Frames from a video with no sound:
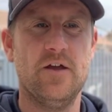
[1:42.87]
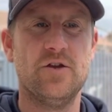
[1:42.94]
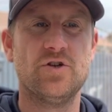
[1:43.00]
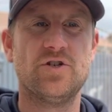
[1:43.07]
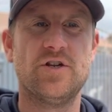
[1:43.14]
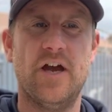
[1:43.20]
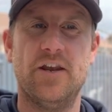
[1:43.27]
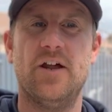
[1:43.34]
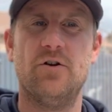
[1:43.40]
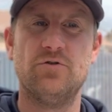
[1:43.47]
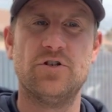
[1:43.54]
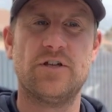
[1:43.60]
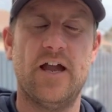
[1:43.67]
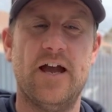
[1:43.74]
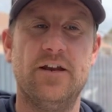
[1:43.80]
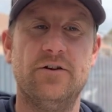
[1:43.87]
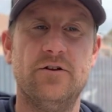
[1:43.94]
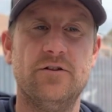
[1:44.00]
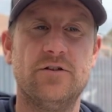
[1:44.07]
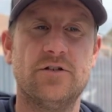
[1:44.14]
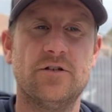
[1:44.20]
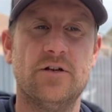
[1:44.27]
Set those
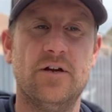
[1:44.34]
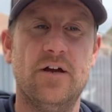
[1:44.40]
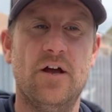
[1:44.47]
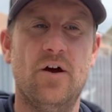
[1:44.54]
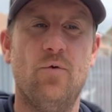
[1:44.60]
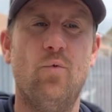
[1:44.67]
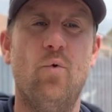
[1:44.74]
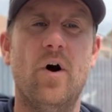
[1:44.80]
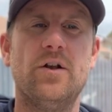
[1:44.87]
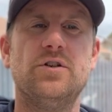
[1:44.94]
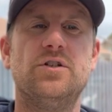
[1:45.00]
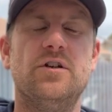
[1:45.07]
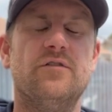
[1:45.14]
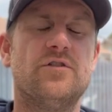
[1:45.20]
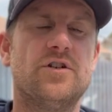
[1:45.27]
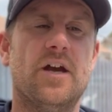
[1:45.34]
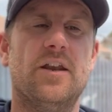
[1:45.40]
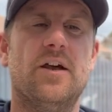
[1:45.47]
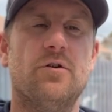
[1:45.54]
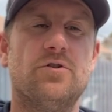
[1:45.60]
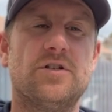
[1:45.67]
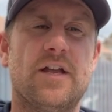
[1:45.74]
standards. Once you've set
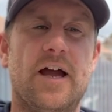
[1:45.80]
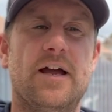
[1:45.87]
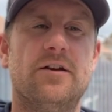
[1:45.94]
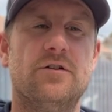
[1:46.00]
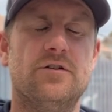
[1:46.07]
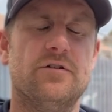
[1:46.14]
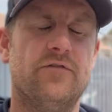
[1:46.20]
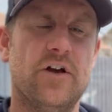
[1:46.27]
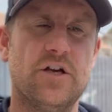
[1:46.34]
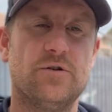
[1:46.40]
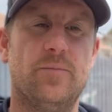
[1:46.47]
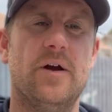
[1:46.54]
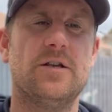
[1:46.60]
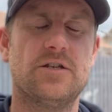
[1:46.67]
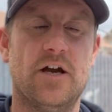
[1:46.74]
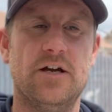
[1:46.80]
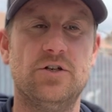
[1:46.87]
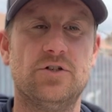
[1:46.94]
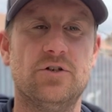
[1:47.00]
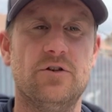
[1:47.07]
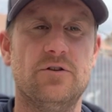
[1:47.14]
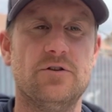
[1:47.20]
those standards of
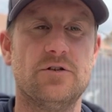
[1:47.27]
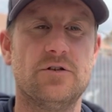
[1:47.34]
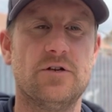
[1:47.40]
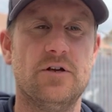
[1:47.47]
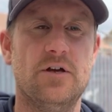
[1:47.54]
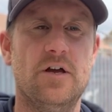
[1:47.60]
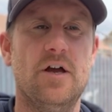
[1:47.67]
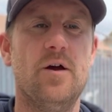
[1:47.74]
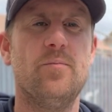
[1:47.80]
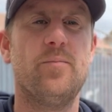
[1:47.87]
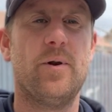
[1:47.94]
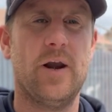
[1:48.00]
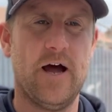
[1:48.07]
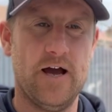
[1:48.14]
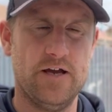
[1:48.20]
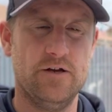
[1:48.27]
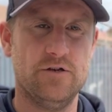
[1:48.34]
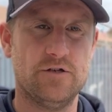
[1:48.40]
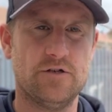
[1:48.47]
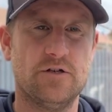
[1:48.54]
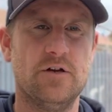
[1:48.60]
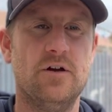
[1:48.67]
expectations,
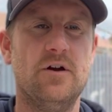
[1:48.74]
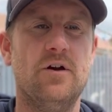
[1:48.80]
players